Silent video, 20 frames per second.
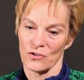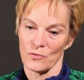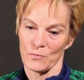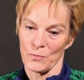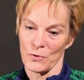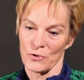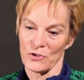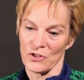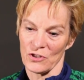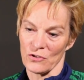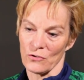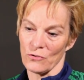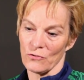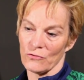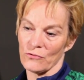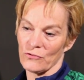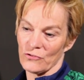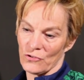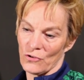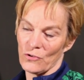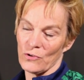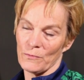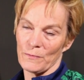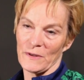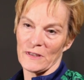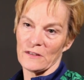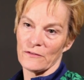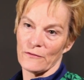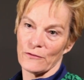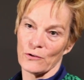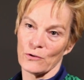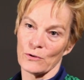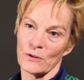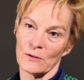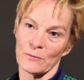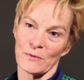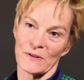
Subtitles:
push it also a bit forward,